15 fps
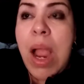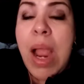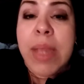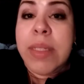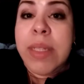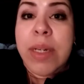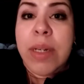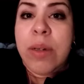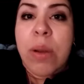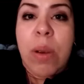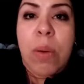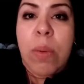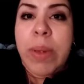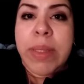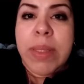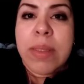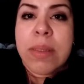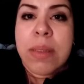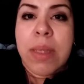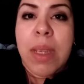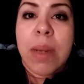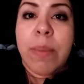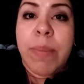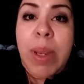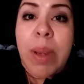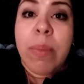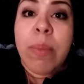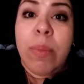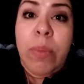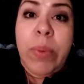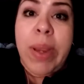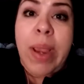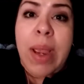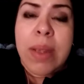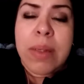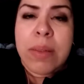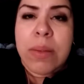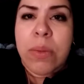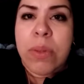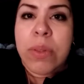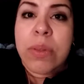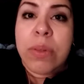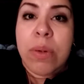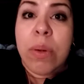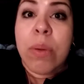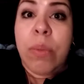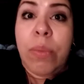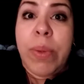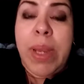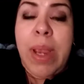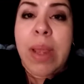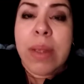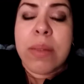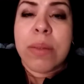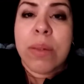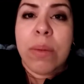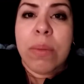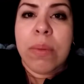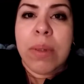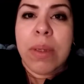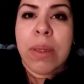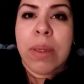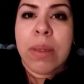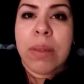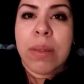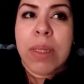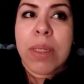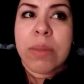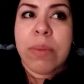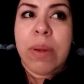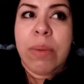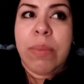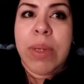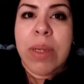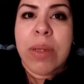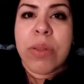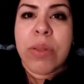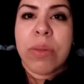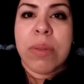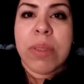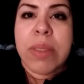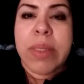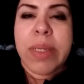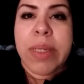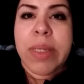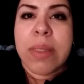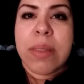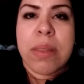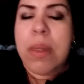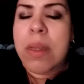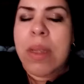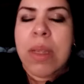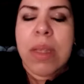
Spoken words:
I didn't know, and this and that, ma'am, we asked, or sir, we asked you, and that's why we issued the tickets.